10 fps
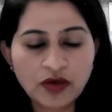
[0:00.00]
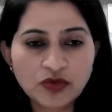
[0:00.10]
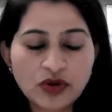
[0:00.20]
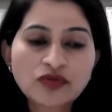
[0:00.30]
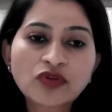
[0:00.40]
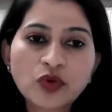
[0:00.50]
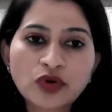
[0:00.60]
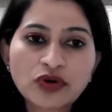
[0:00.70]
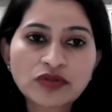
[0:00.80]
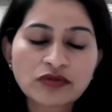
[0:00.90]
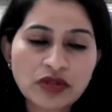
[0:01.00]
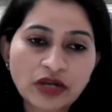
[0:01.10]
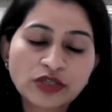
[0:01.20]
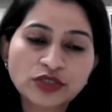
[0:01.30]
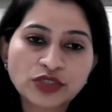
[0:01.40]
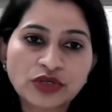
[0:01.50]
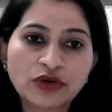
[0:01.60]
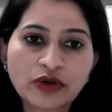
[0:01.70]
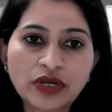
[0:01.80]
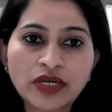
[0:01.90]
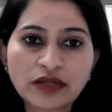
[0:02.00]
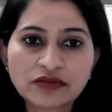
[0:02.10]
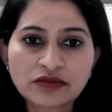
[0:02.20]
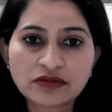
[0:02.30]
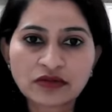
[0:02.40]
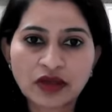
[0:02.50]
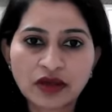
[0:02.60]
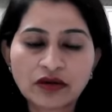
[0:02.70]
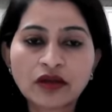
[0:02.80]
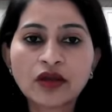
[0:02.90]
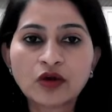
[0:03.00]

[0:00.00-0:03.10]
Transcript: So our zero trust strategy really tells us that